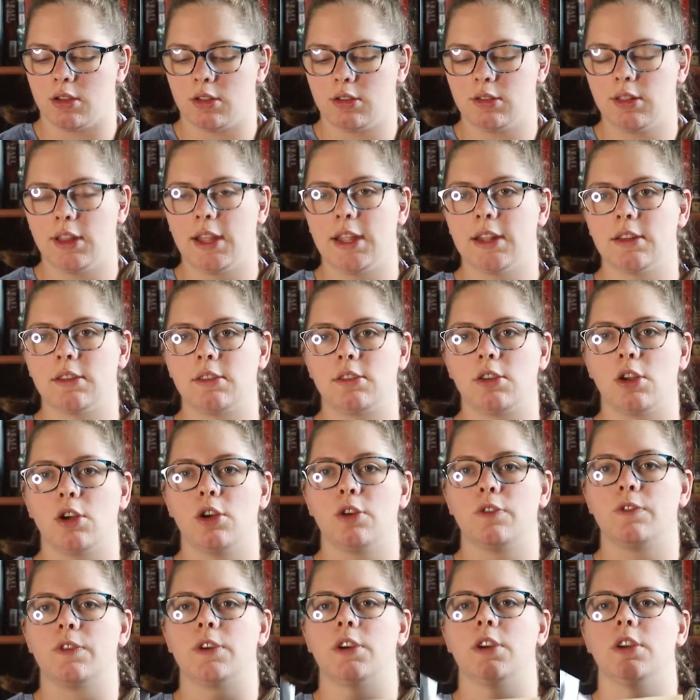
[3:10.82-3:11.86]
glanced
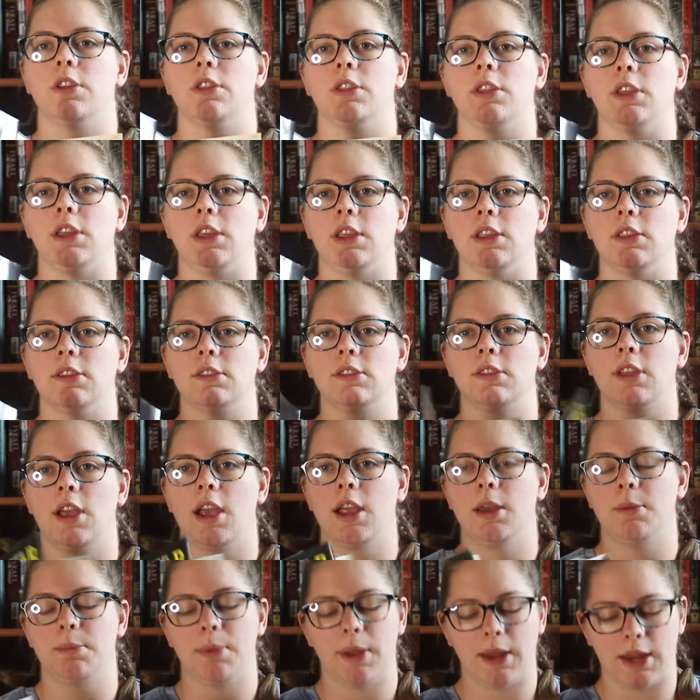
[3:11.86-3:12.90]
over the
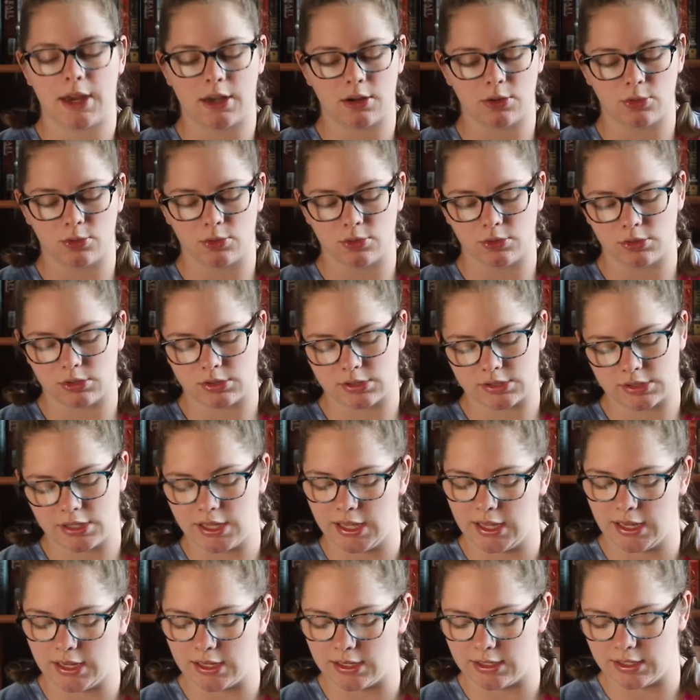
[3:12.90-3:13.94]
side panels,
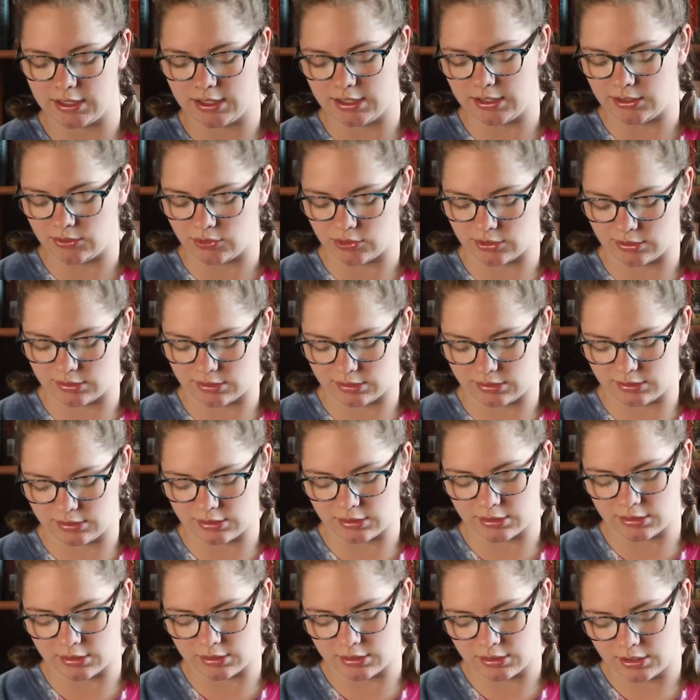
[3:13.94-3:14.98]
and it
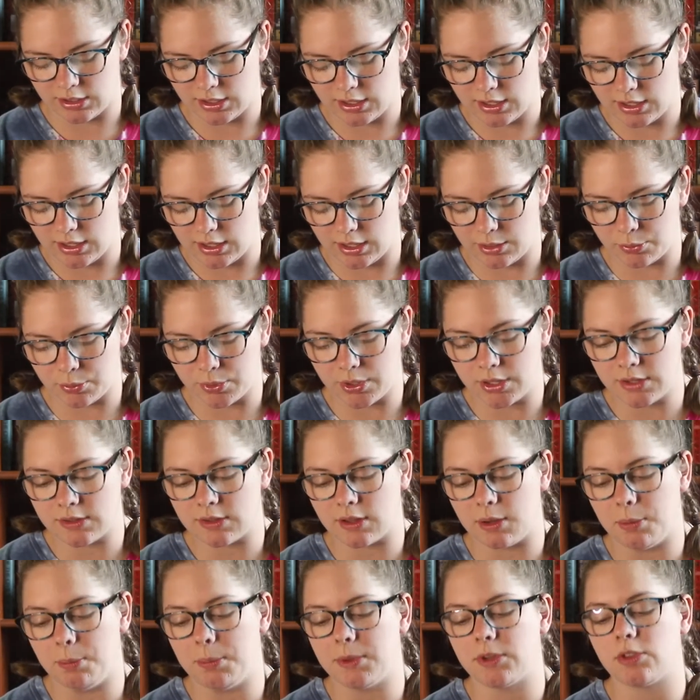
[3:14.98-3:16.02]
was
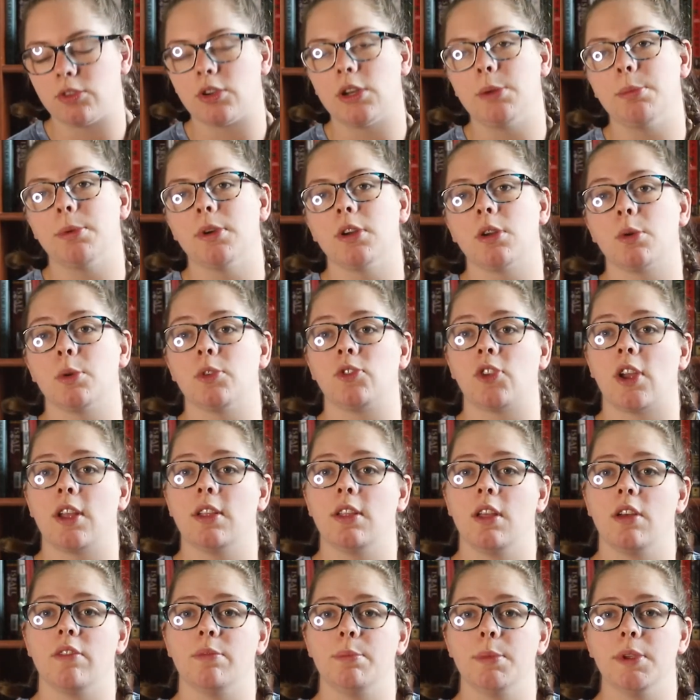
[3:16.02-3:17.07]
a mystery book, which I
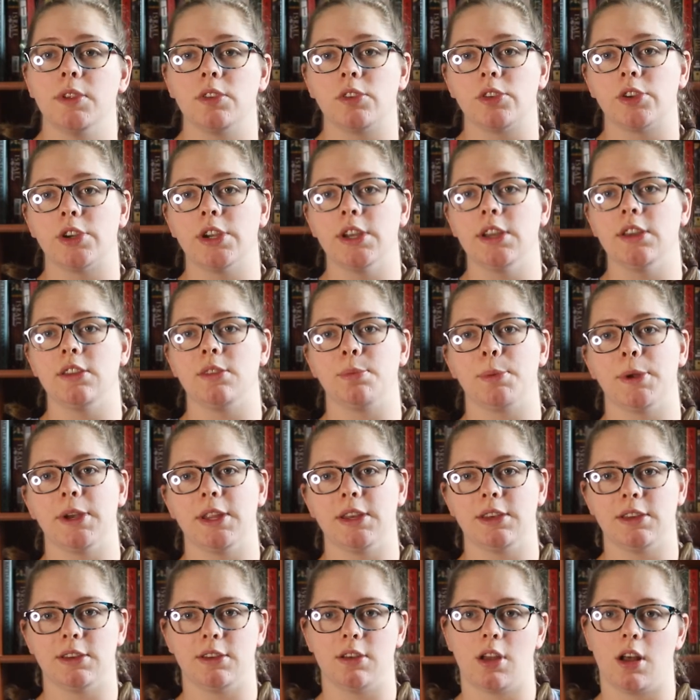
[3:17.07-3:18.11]
love mysteries, but
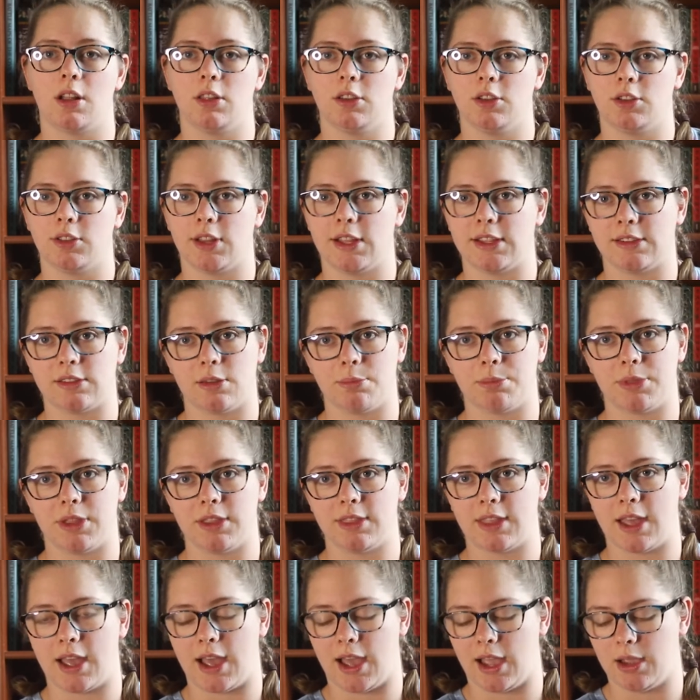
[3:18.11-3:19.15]
it did not look like something
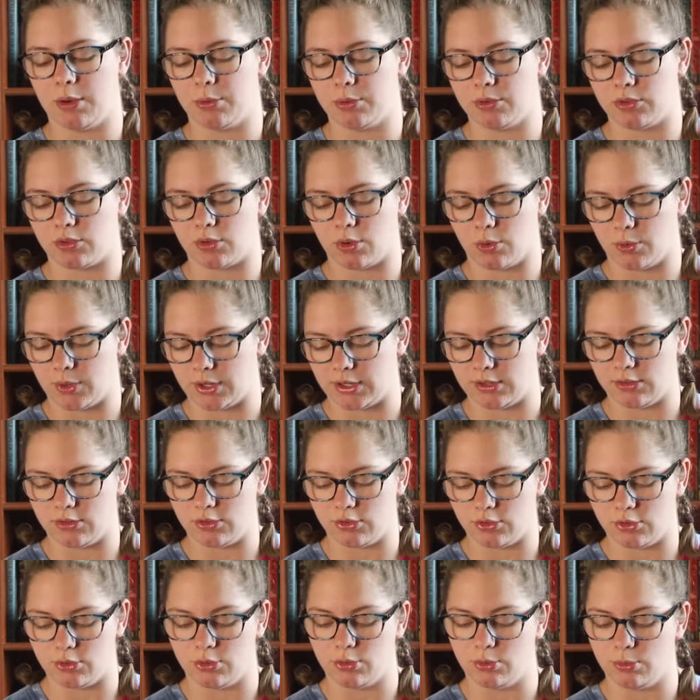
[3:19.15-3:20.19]
that I was going
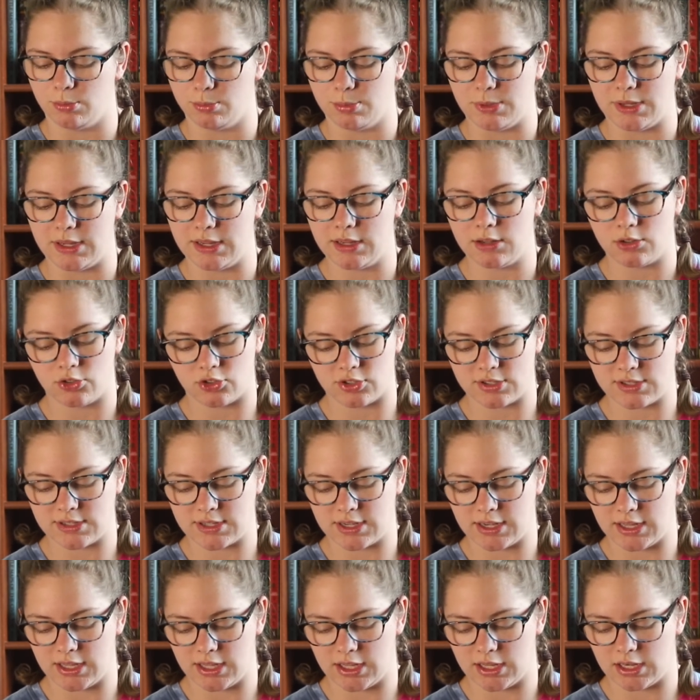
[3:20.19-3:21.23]
to be
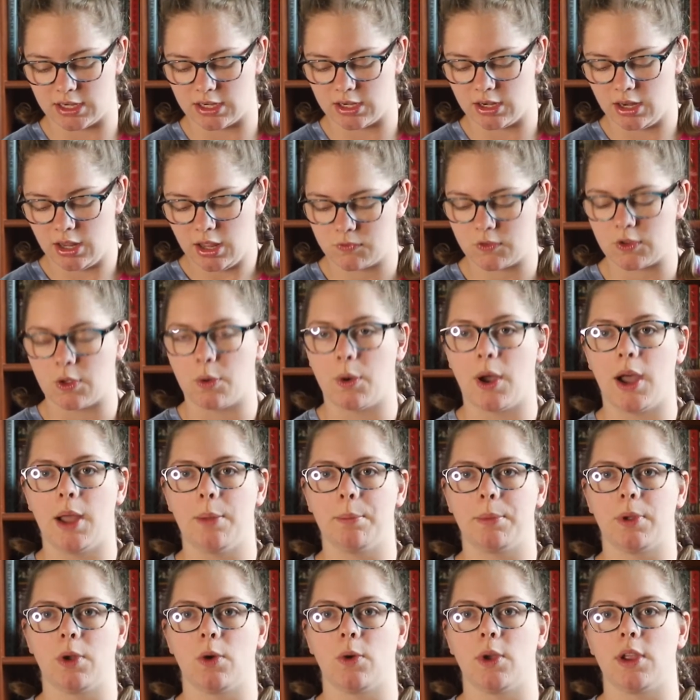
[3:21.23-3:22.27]
interested in, so
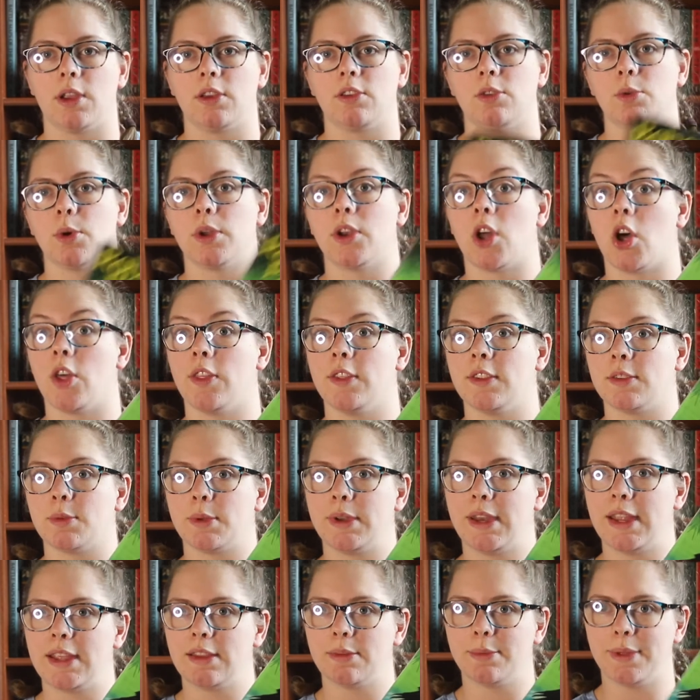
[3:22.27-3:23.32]
I'm going to unhaul this
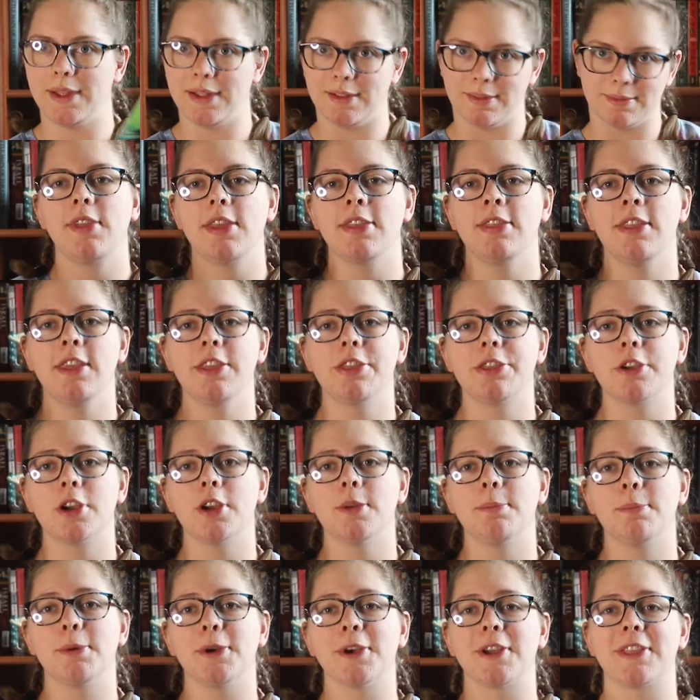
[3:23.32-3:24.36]
one as well. The
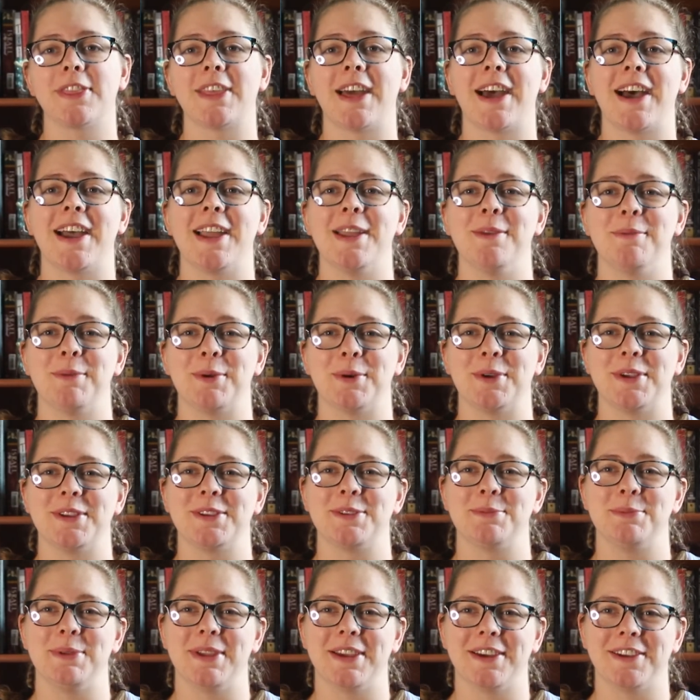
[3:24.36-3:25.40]
third book that I am going
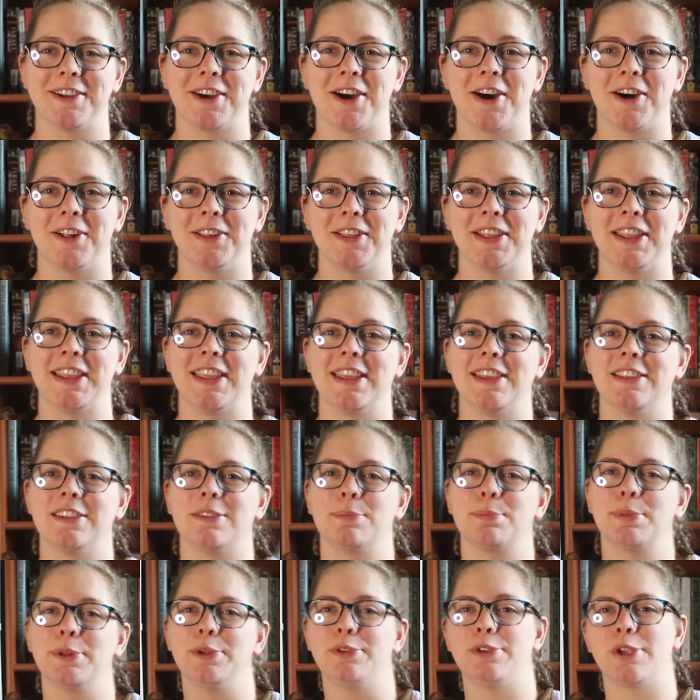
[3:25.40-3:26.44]
to be unhauling is
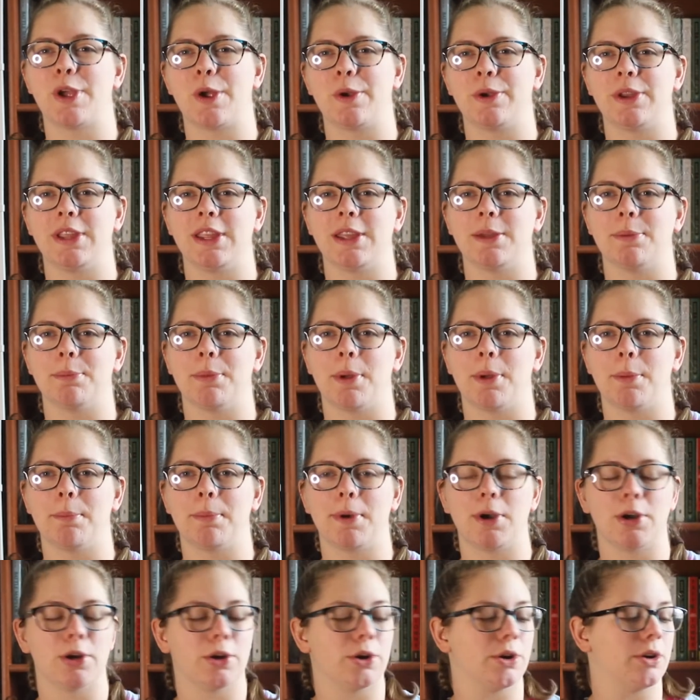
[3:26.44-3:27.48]
Plutonium
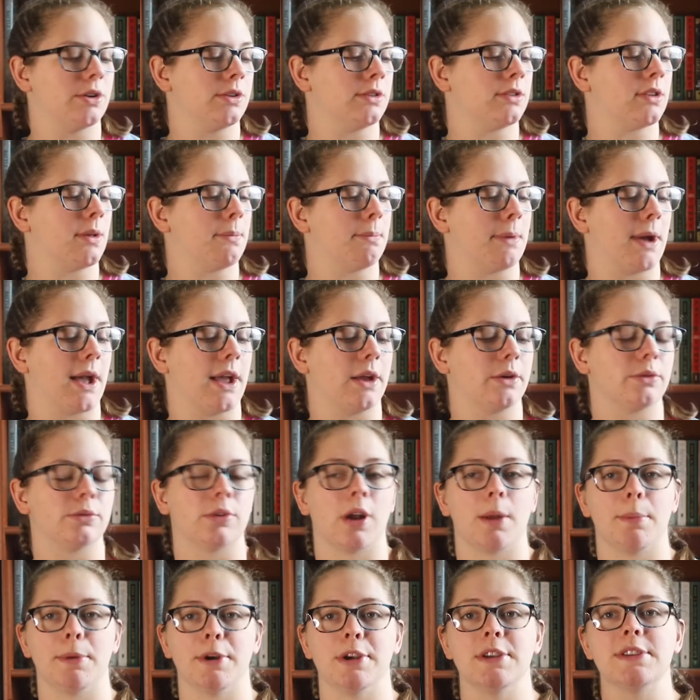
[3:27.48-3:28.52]
Murders by
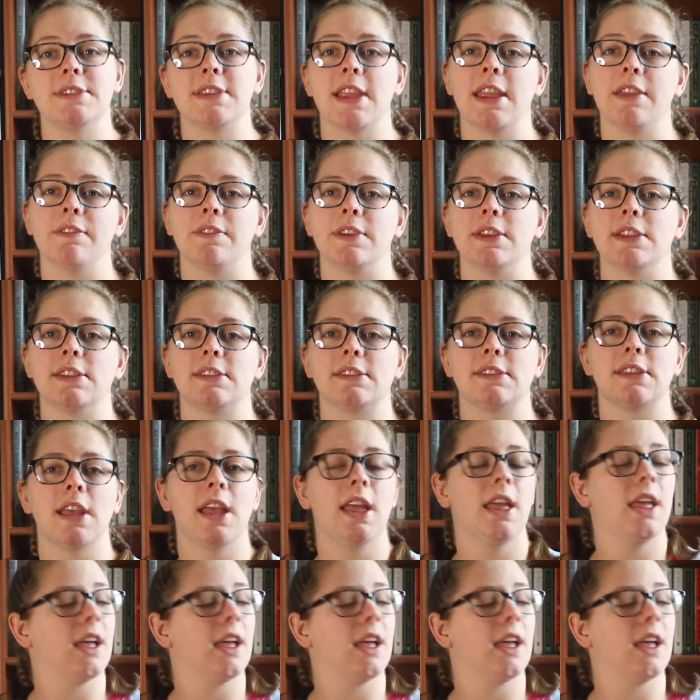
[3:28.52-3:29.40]
Robert Davis.